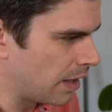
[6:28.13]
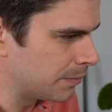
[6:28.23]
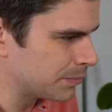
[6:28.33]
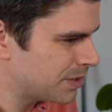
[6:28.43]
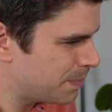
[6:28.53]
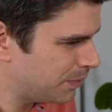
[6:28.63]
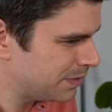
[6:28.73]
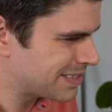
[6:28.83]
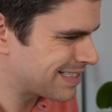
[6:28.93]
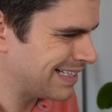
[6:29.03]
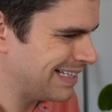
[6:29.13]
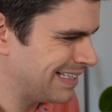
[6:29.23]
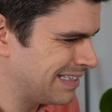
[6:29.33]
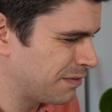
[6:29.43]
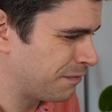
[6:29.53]
I'm going to put this
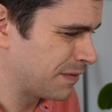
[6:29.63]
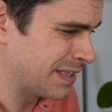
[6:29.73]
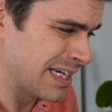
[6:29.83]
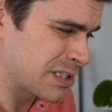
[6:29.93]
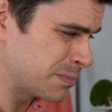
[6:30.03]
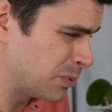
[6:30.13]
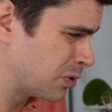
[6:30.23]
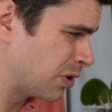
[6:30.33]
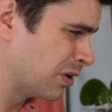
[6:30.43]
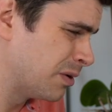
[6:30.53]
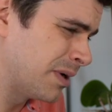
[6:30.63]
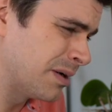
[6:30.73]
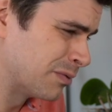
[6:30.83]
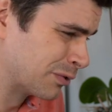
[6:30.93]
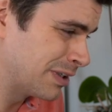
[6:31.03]
in the forgettable column.
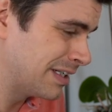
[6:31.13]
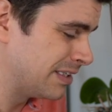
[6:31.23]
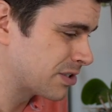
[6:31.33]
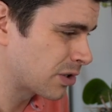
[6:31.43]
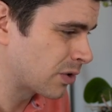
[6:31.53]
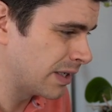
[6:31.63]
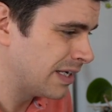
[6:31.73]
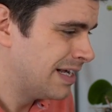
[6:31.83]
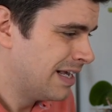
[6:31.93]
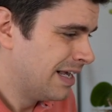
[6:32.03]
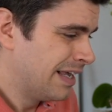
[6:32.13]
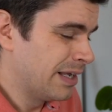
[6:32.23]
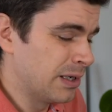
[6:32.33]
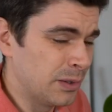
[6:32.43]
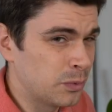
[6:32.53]
I'm really sorry.
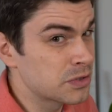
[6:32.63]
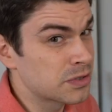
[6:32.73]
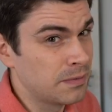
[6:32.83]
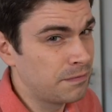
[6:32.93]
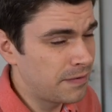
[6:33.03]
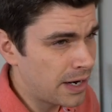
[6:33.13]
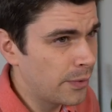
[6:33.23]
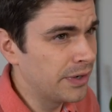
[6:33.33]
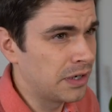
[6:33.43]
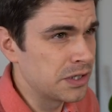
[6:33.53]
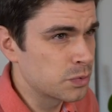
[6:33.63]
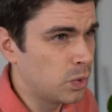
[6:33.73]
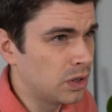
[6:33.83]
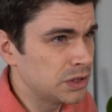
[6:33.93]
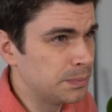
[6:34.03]
It was a very nice
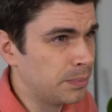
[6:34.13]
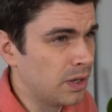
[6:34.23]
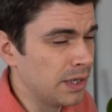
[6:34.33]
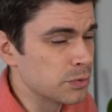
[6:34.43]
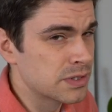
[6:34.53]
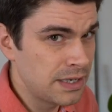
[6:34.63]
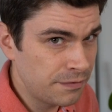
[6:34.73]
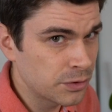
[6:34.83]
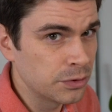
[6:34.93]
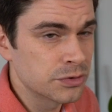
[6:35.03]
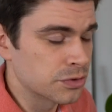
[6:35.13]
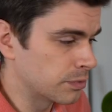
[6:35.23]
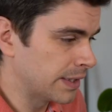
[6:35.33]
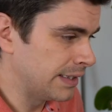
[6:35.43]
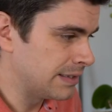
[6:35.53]
watch, but it was difficult to
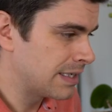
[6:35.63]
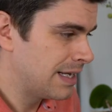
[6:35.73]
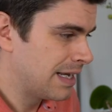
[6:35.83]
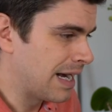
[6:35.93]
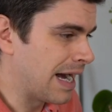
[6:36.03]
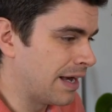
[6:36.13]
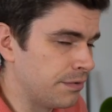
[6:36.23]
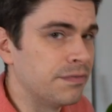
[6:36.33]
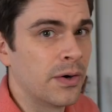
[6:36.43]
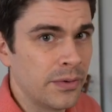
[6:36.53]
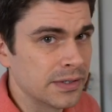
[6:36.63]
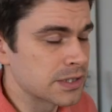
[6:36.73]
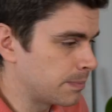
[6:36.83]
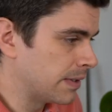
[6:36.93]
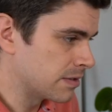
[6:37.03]
read and very
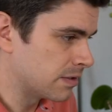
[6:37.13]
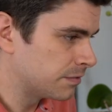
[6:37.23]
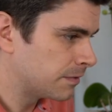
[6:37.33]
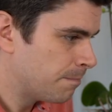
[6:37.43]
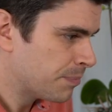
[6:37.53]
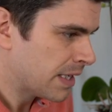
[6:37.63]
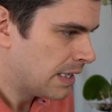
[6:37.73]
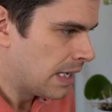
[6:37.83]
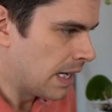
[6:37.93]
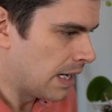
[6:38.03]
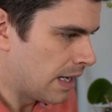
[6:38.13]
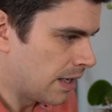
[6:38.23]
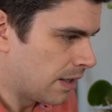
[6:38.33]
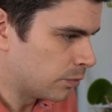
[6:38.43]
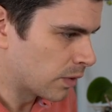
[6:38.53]
expensive.
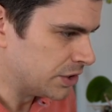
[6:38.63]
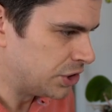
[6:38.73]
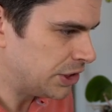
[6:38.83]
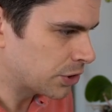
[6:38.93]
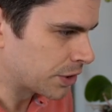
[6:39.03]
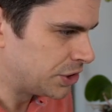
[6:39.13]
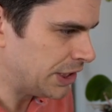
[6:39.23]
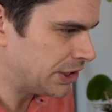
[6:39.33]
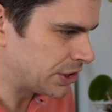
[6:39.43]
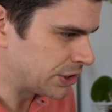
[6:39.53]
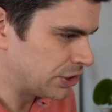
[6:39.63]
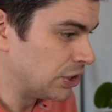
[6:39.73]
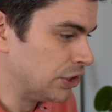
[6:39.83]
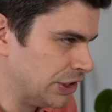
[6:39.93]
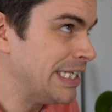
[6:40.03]
Right, G-Shock
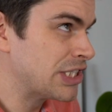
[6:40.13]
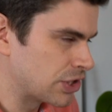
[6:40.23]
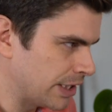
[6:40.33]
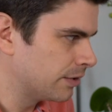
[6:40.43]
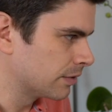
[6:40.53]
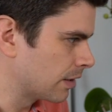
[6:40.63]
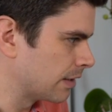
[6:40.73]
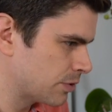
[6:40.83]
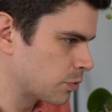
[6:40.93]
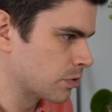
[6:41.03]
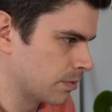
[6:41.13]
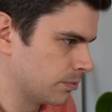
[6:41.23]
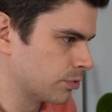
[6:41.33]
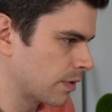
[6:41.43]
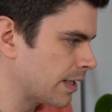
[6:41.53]
G-Steel. This was a
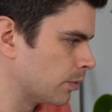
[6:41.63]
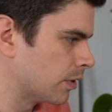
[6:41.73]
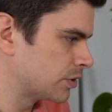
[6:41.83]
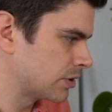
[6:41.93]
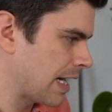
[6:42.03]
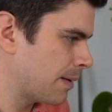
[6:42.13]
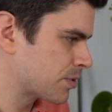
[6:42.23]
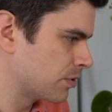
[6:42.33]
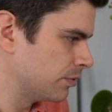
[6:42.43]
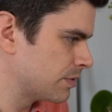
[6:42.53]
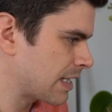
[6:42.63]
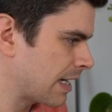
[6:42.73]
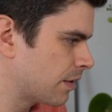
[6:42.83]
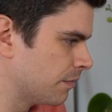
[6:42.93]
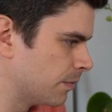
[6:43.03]
great watch. Absolute
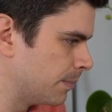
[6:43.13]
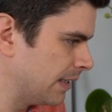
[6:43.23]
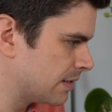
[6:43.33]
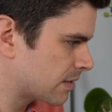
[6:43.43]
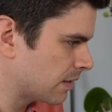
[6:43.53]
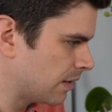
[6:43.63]
tank of a beast.